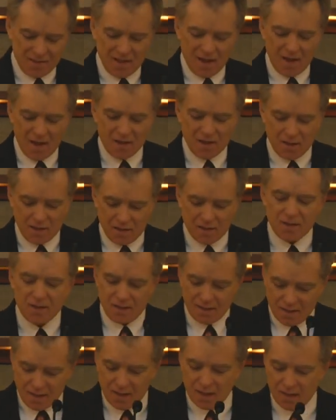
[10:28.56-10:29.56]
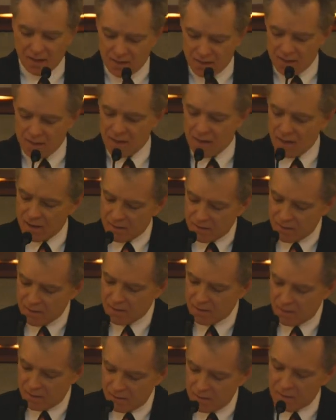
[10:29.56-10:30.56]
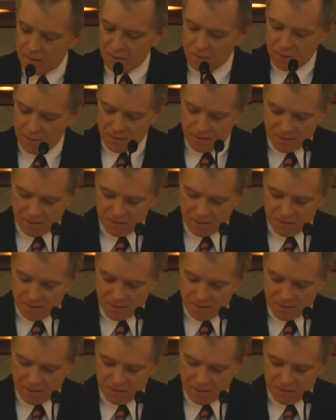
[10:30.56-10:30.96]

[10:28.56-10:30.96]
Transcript: Yeah, he is. Yes, I know.